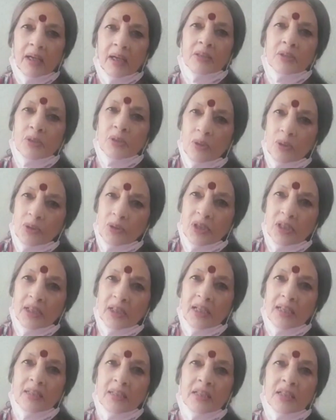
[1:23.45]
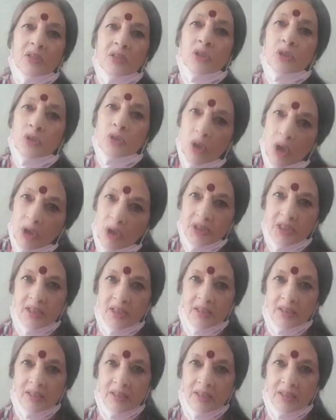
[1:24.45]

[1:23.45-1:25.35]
a totally distorted